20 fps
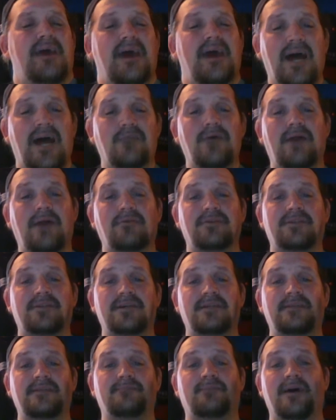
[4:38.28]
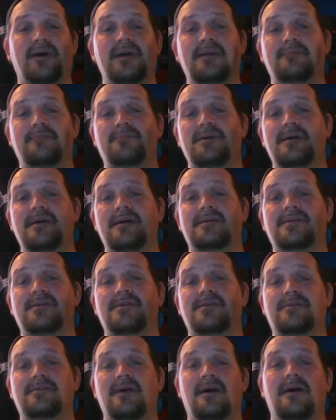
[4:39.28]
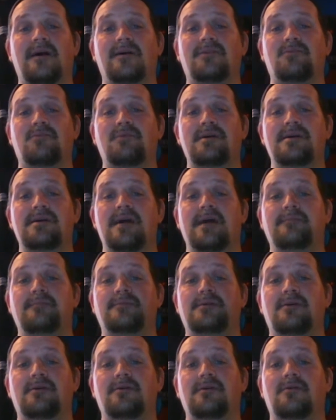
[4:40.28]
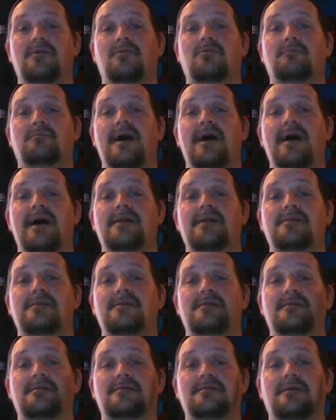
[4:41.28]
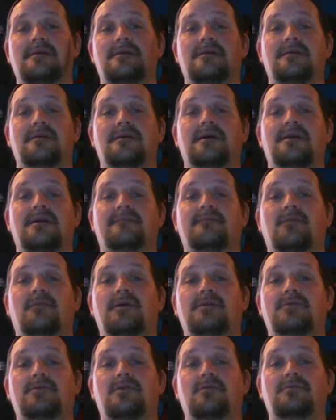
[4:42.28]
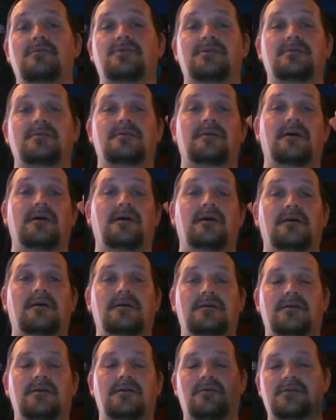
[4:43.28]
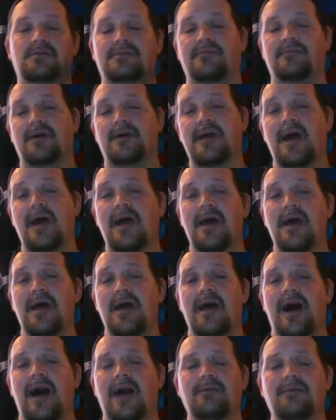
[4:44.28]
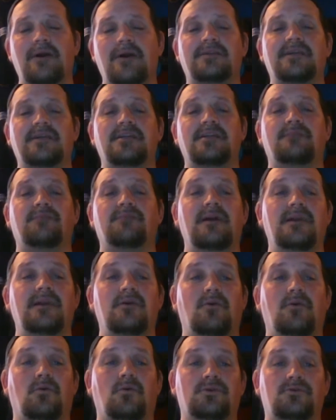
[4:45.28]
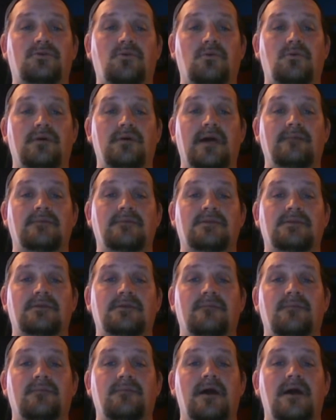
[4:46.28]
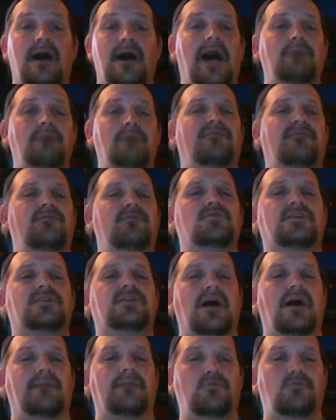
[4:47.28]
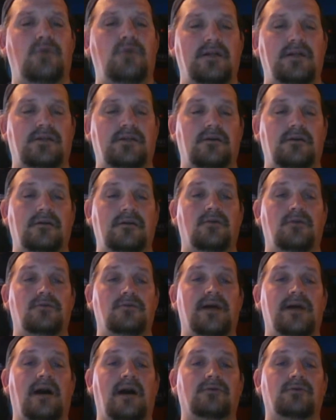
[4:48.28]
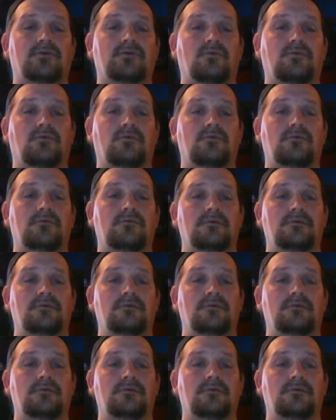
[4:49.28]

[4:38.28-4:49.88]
And I'd rather stick to playing the PS3 games there. You know, Madden and NFL Head Coach and, you know, stuff like that. I'd rather stick to playing the old school games. I refuse to upgrade to another console.